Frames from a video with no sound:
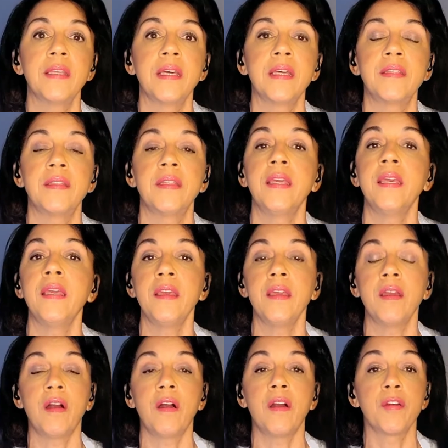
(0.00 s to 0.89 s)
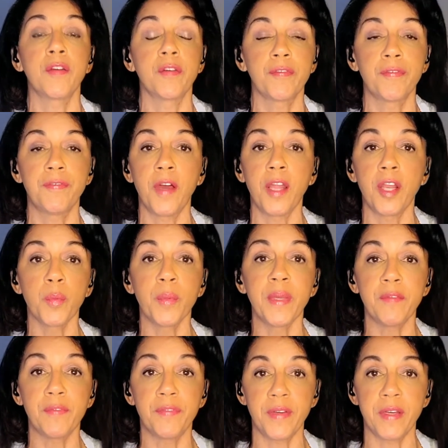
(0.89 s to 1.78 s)
that they are
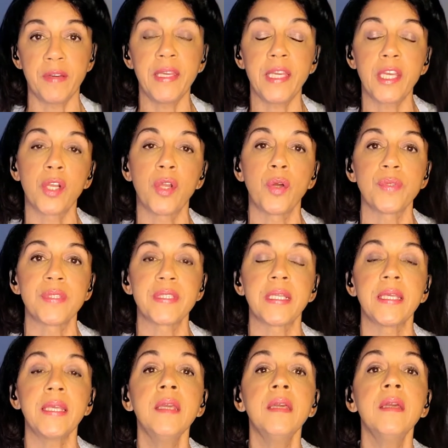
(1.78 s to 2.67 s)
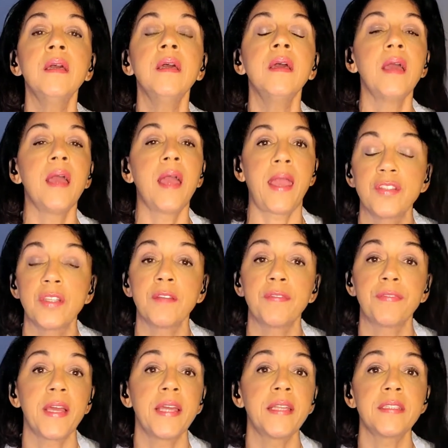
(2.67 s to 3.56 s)
following very closely. So the
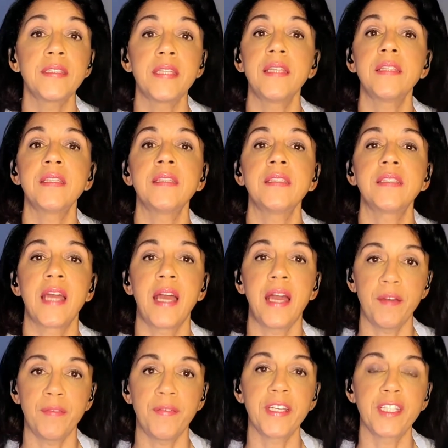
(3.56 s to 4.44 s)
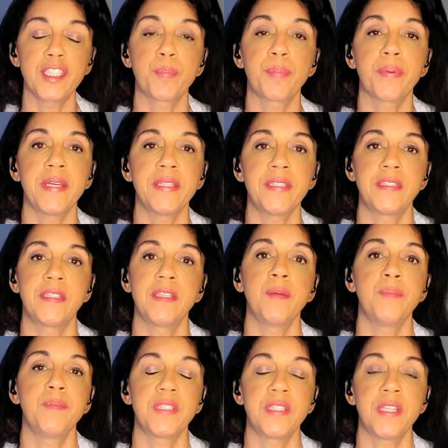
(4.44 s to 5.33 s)
flight attendants have expressed
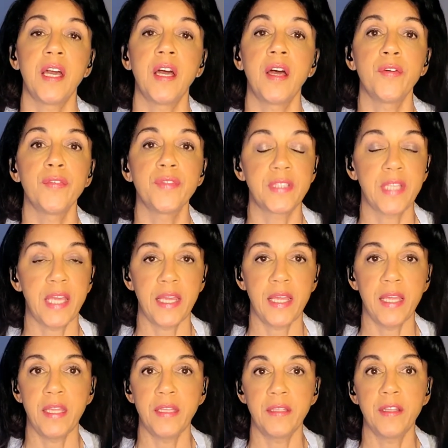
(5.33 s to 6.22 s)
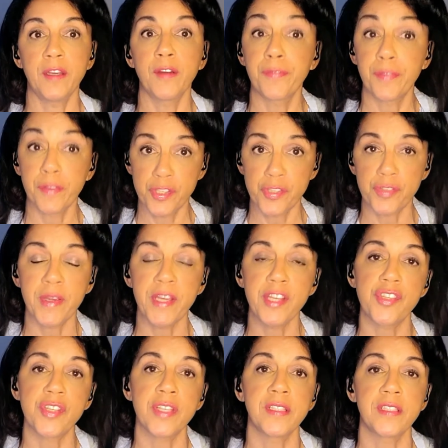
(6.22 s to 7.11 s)
themselves and their
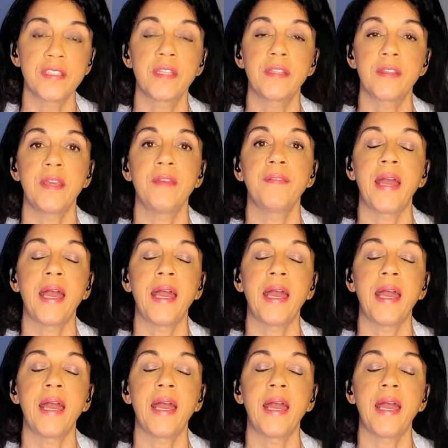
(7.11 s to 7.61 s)
frustrations that they've